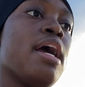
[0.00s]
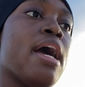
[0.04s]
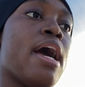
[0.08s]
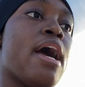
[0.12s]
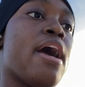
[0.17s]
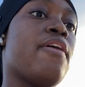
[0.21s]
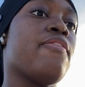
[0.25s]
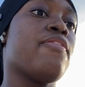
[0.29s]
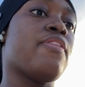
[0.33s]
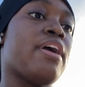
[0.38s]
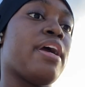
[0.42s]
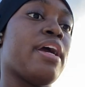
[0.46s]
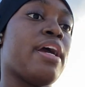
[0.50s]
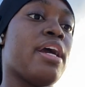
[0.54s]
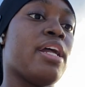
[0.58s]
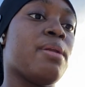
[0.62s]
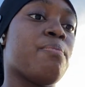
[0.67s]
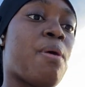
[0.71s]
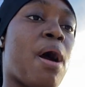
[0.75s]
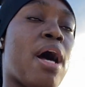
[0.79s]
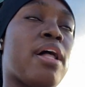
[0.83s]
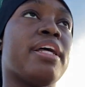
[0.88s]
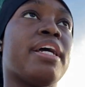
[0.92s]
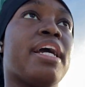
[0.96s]
and then
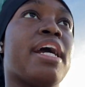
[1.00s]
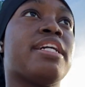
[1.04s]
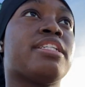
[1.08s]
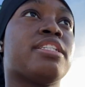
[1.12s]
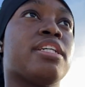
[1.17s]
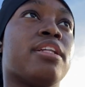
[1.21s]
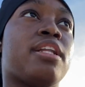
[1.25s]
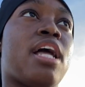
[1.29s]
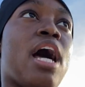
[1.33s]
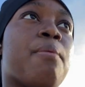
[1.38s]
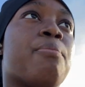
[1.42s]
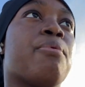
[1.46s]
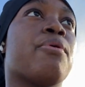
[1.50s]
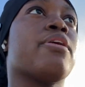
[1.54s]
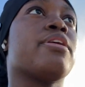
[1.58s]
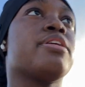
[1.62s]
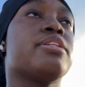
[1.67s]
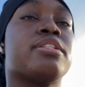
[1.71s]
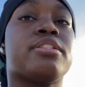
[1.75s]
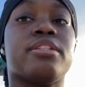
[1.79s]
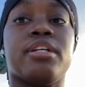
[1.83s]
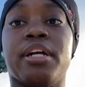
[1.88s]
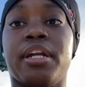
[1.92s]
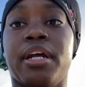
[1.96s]
probably head to the library and
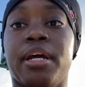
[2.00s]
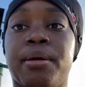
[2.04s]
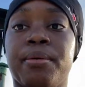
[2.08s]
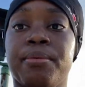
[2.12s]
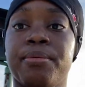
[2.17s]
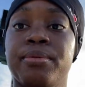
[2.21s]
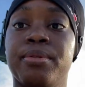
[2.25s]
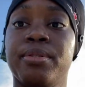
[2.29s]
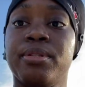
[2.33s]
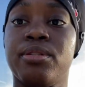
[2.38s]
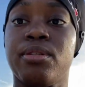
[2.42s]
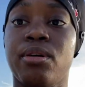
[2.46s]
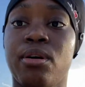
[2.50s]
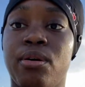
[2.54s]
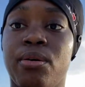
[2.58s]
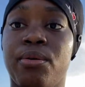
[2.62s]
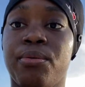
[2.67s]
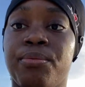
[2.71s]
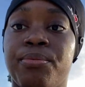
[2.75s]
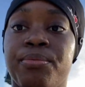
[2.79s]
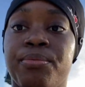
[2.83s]
study. So